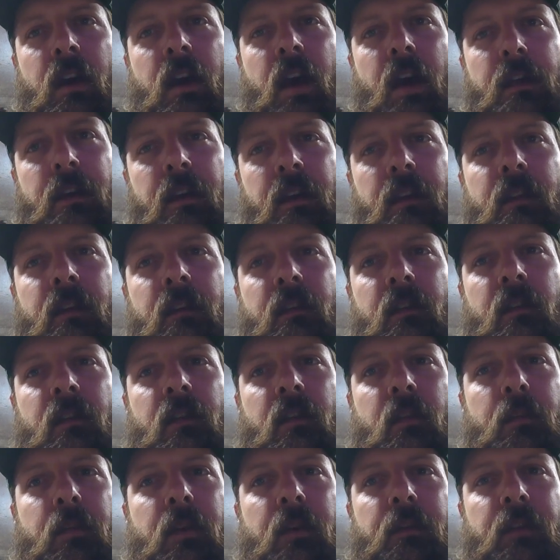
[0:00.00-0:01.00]
I think this is
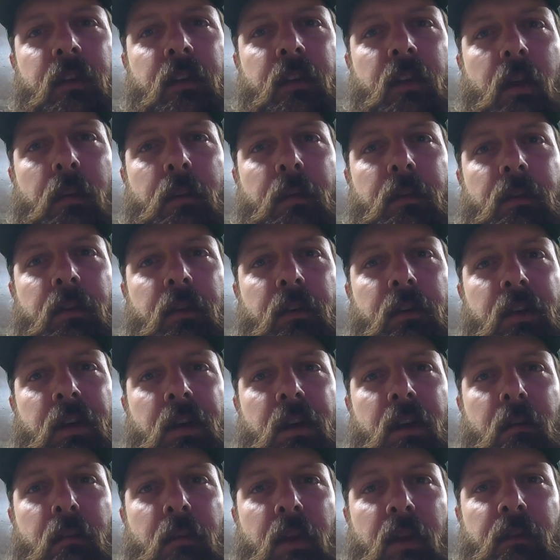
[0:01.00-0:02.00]
the perfect opportunity
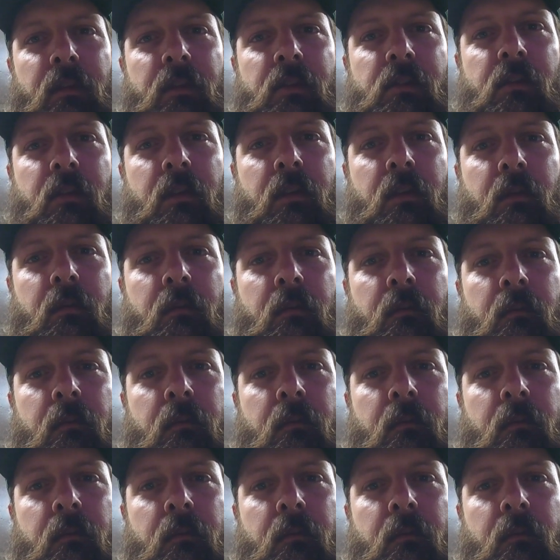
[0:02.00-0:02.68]
to maybe just